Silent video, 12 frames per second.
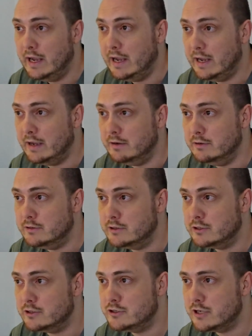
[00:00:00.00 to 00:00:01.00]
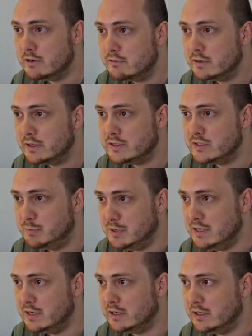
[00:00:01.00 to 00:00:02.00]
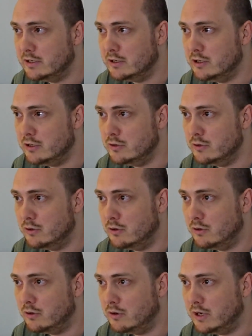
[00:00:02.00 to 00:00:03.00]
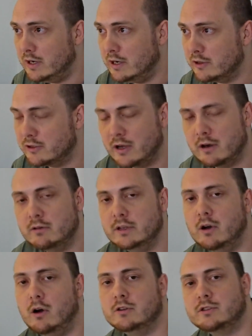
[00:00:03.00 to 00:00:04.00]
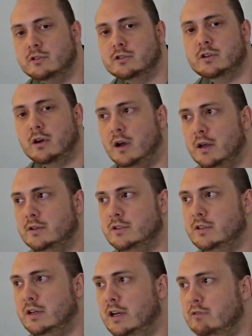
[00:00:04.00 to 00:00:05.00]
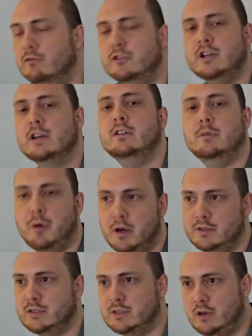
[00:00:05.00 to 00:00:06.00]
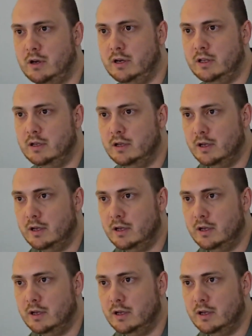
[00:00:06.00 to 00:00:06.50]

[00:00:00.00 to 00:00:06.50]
And generally speaking, you're thoroughly ostracized and rejected by society.